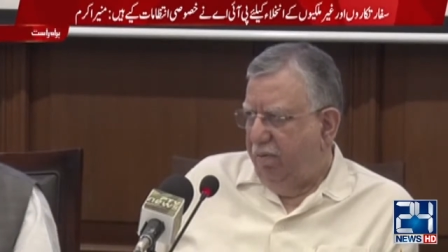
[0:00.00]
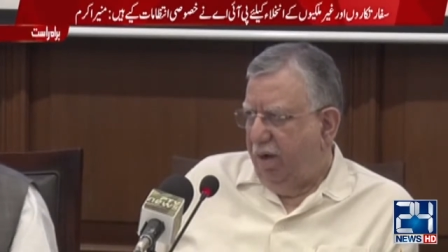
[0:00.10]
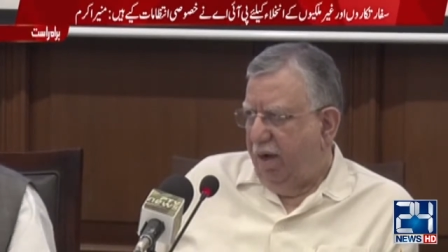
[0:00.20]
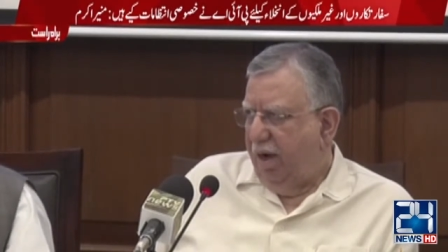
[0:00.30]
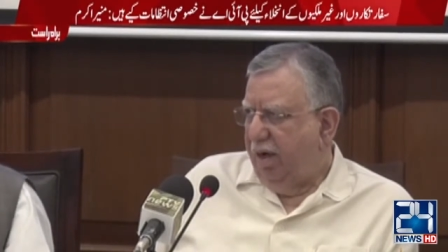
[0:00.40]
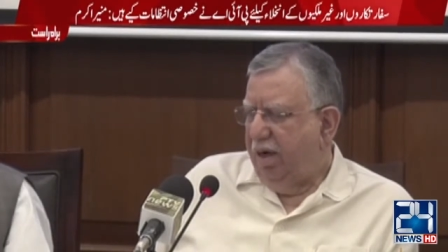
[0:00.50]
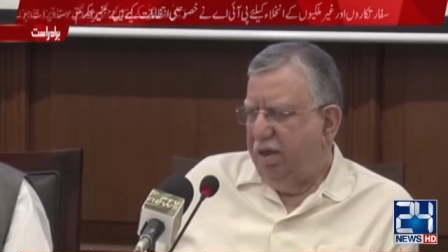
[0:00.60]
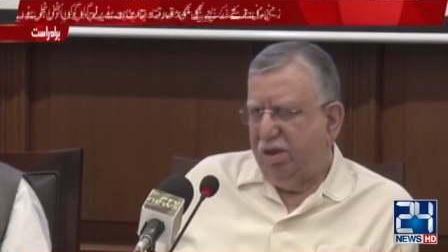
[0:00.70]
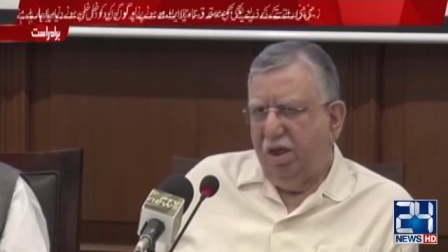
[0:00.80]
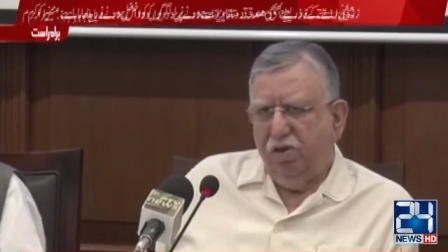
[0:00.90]
I can
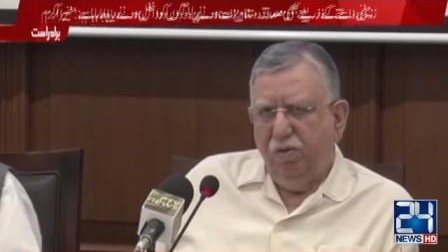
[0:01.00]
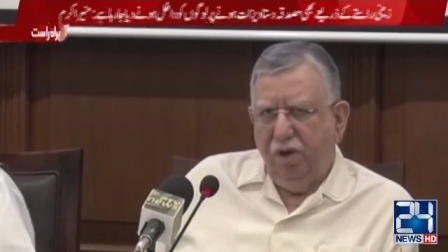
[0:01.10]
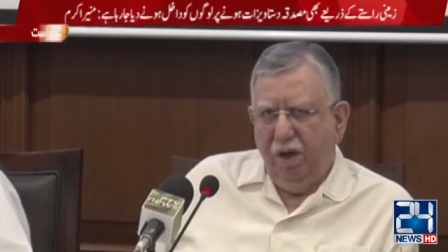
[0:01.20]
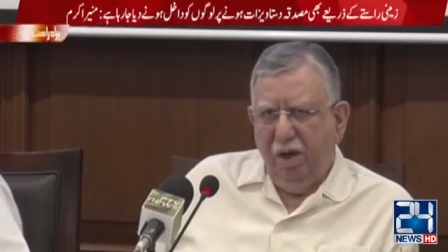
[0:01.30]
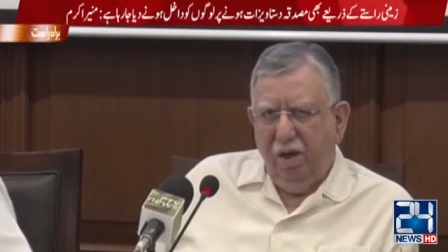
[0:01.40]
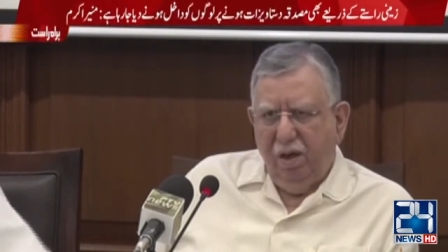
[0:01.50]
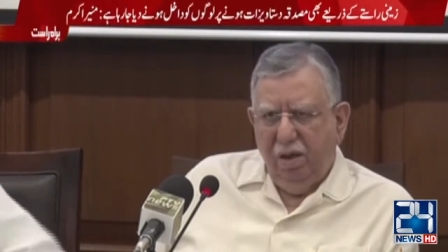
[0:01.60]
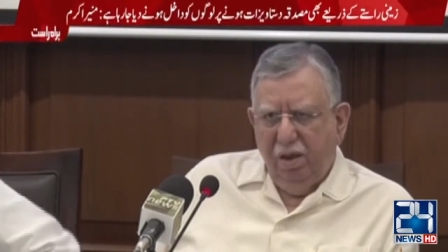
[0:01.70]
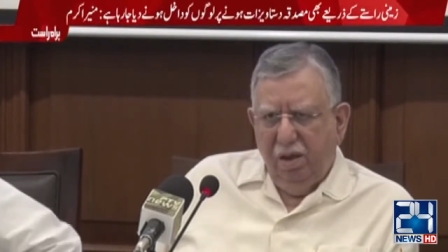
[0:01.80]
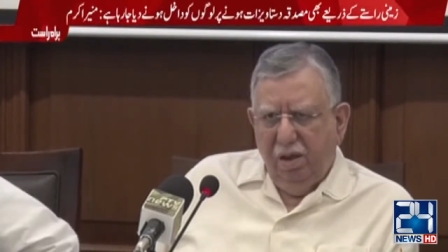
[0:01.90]
discuss over here
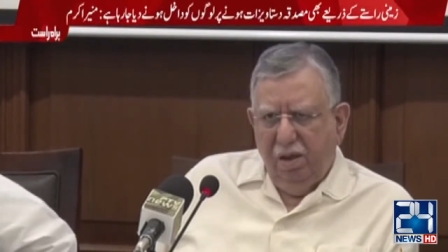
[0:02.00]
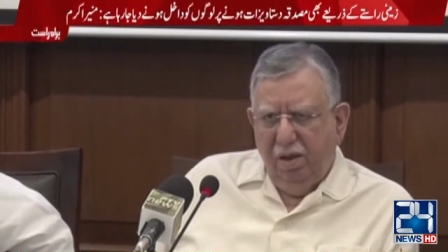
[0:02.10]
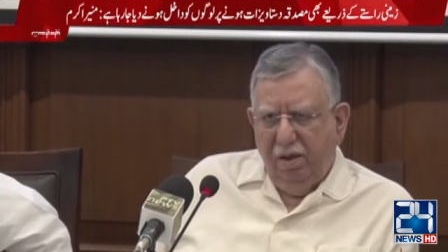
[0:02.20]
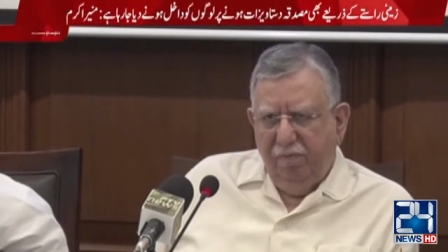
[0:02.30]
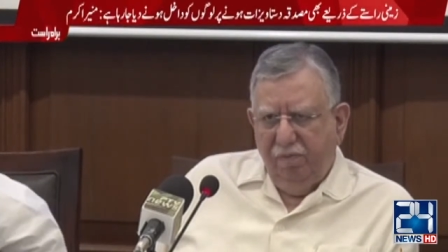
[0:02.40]
uh,